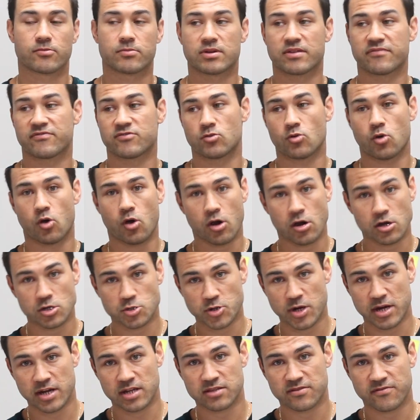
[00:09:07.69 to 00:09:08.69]
But if you are
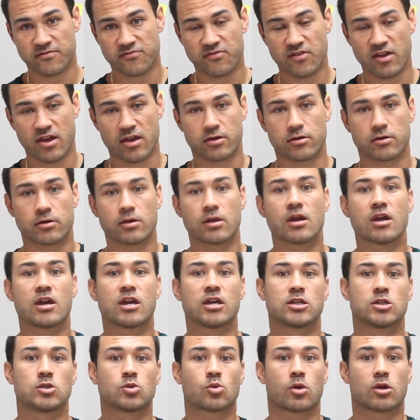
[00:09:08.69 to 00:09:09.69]
training to failure, you